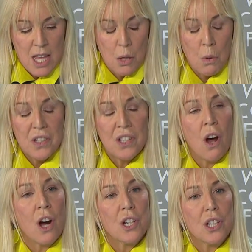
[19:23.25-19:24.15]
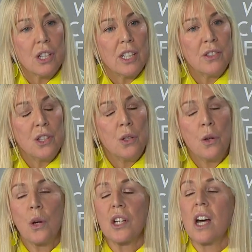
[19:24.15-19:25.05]
There was an article in the New
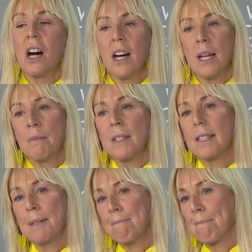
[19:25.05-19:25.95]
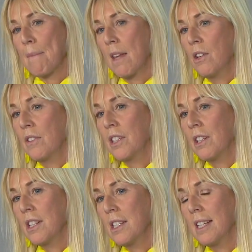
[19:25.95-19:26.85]
York Times on the
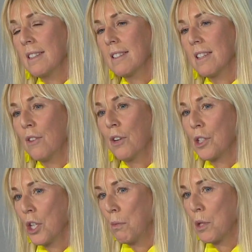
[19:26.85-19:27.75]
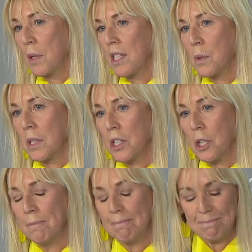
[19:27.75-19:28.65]
19th of October 2022.